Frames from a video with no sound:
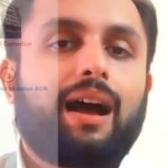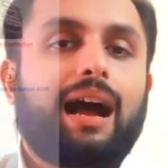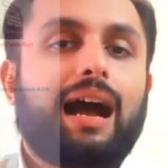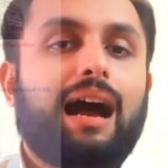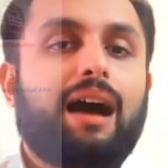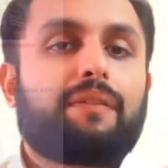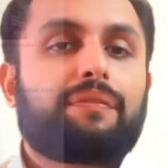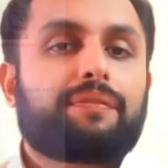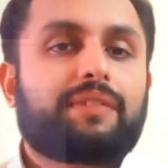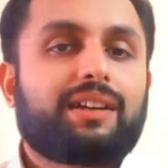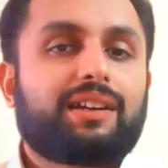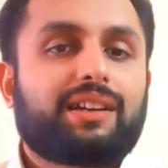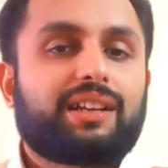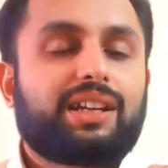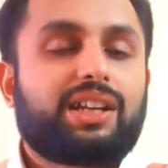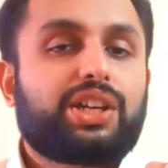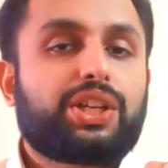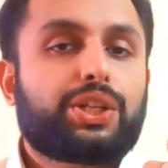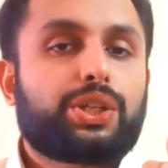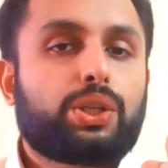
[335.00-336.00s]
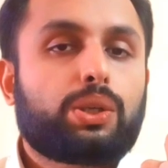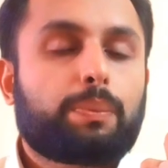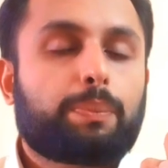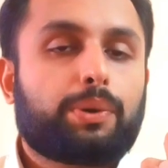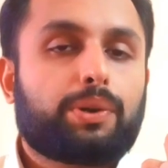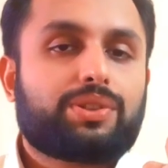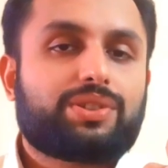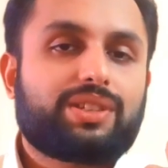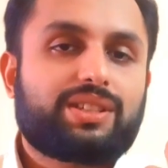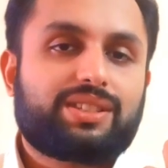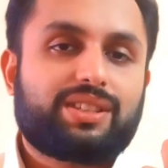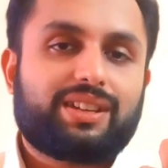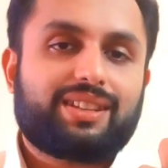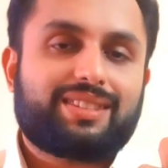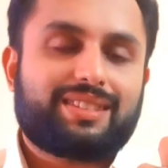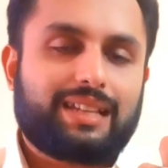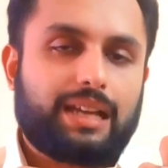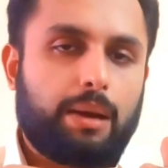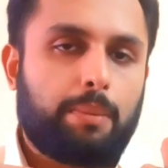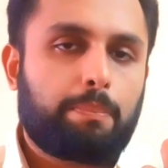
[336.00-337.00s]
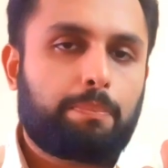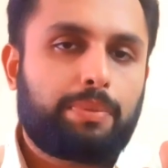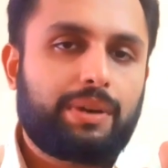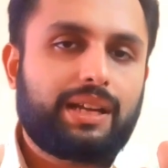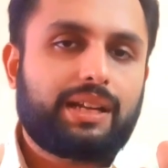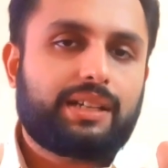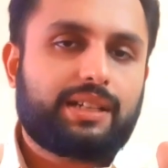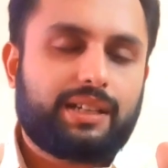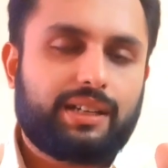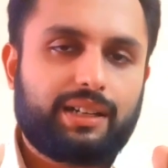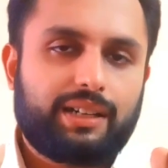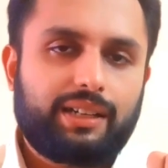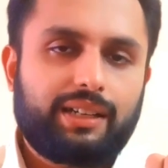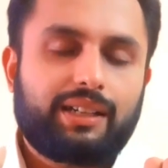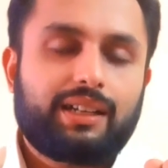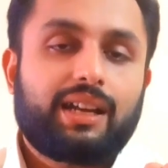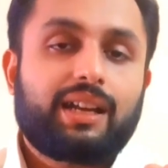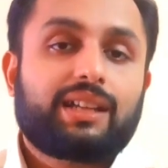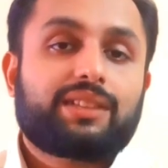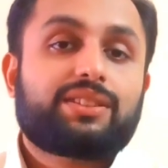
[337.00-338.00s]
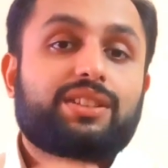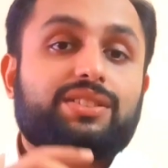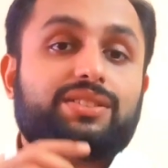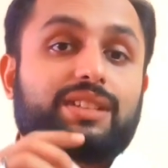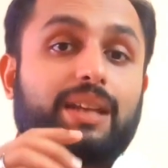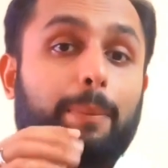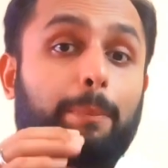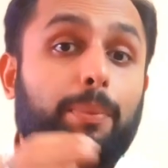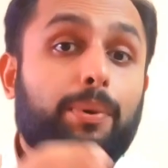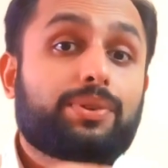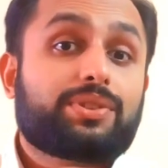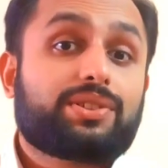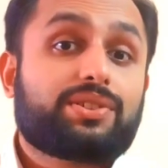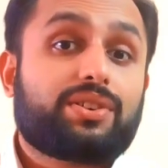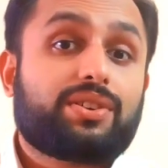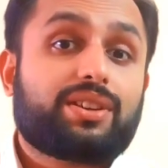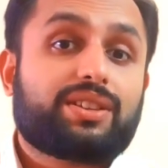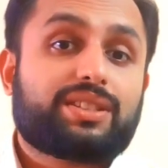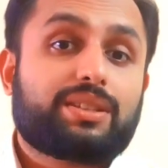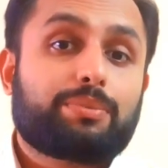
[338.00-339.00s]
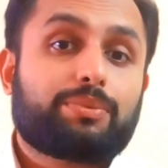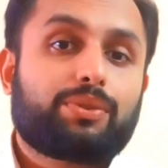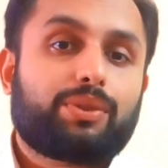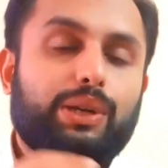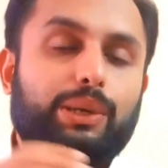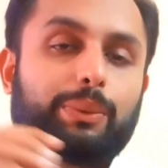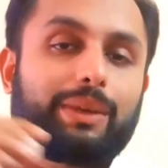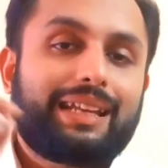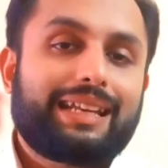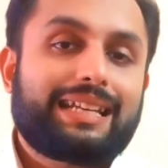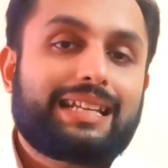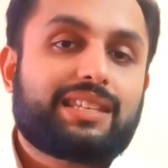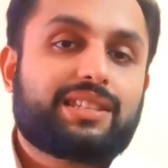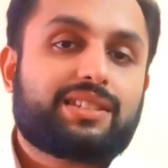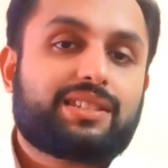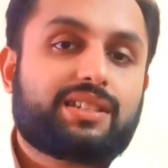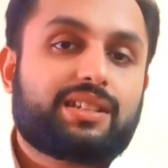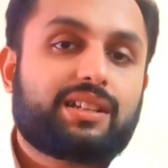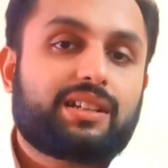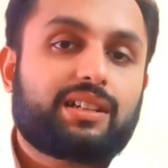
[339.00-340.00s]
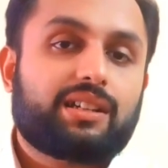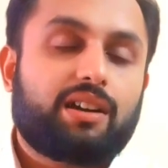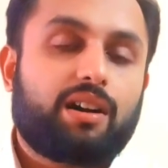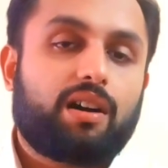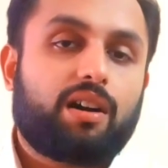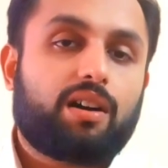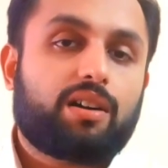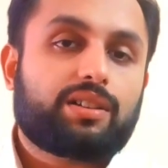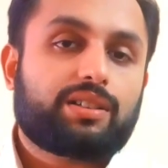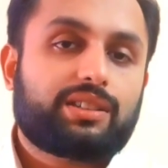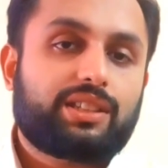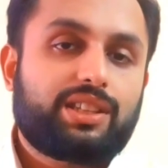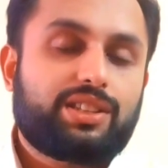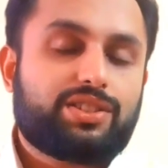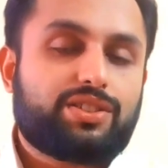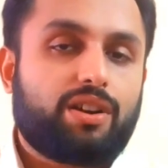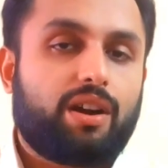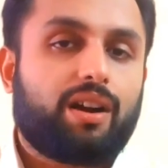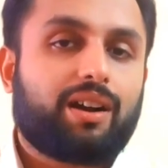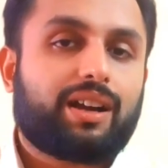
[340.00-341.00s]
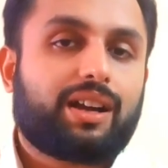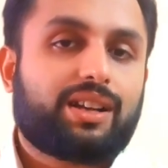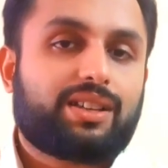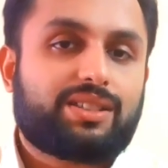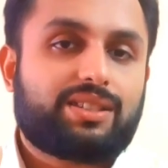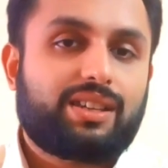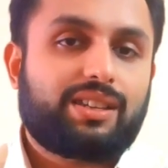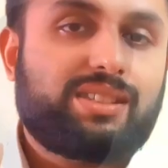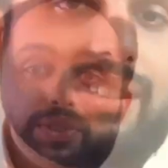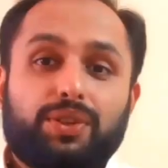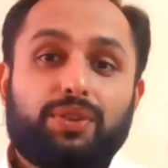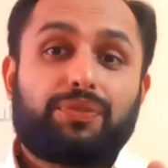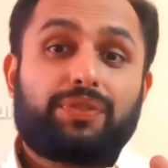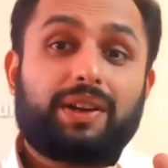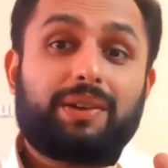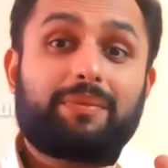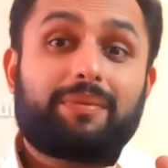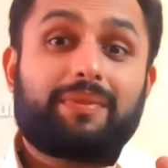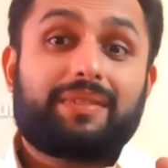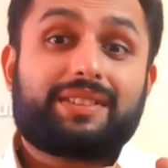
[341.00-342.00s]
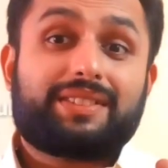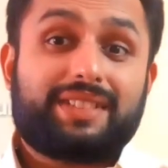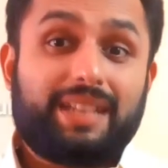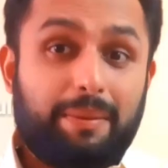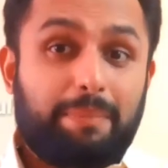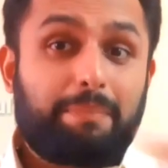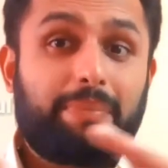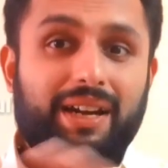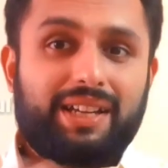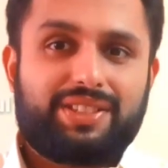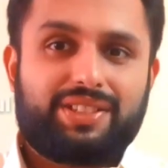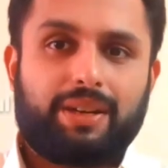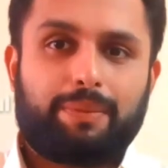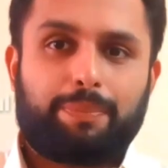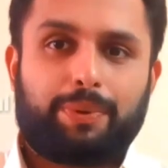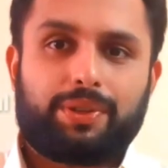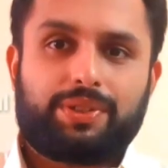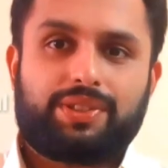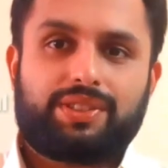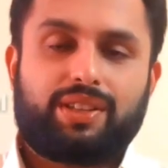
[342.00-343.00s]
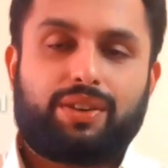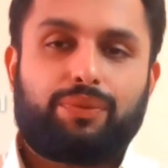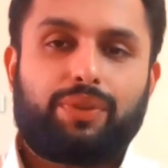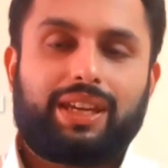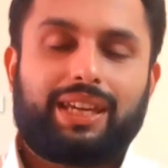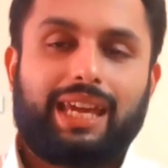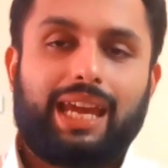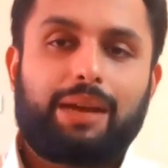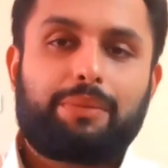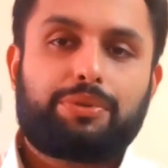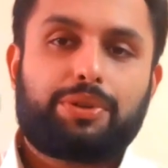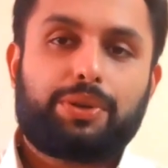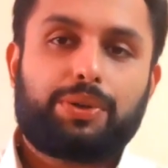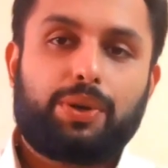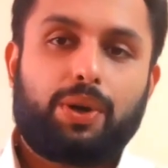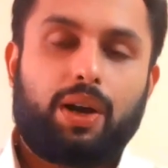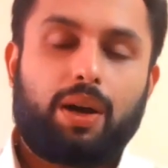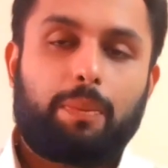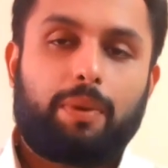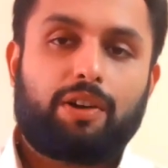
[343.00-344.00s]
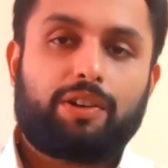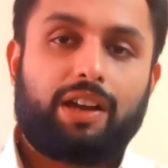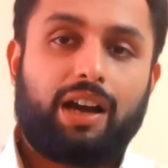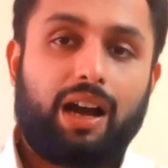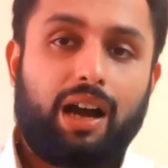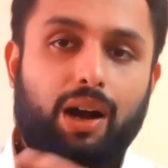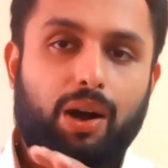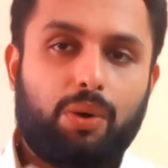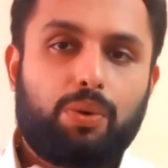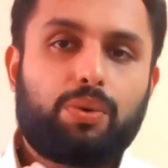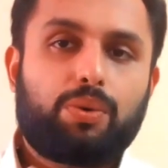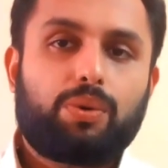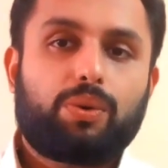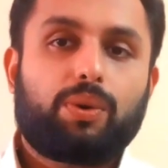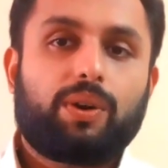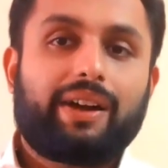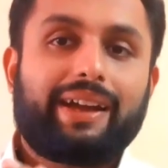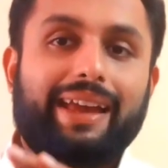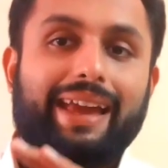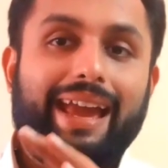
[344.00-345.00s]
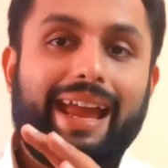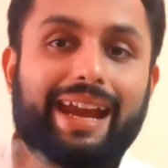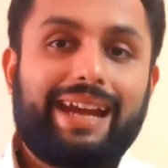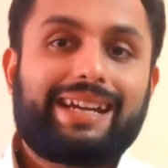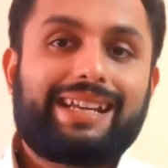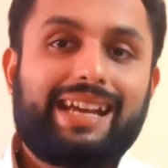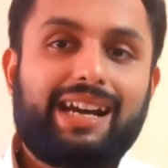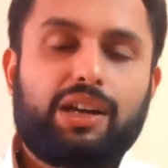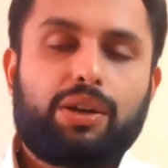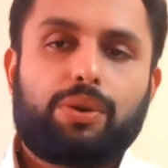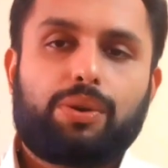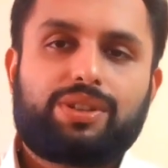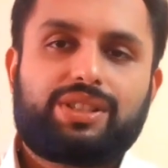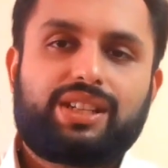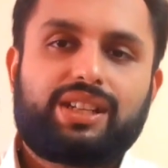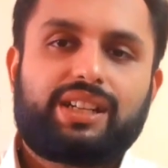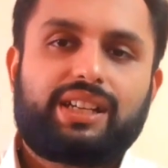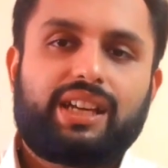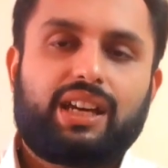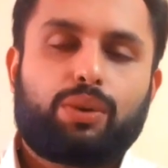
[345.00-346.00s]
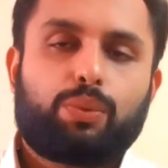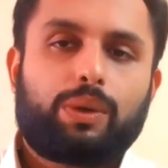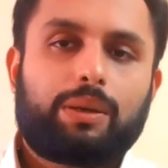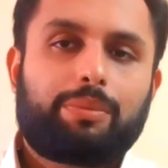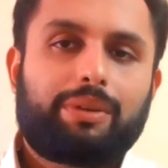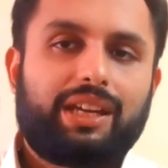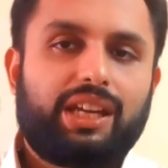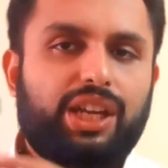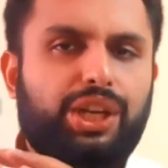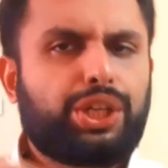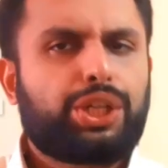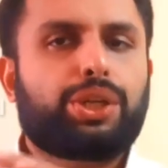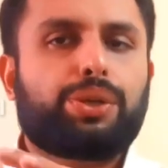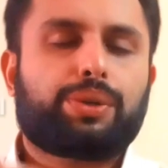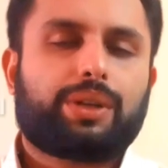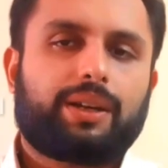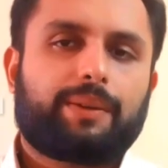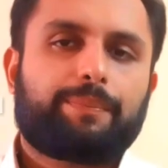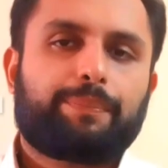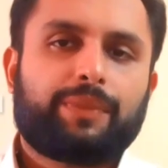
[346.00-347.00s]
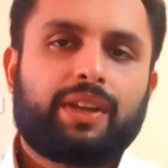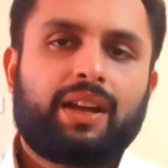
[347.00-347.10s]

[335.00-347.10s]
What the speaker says: After issue procedure is completed, this depository receipt will be listed on the stock exchange. So from step by step procedure, we came to know about how ADR or GDR will be issued.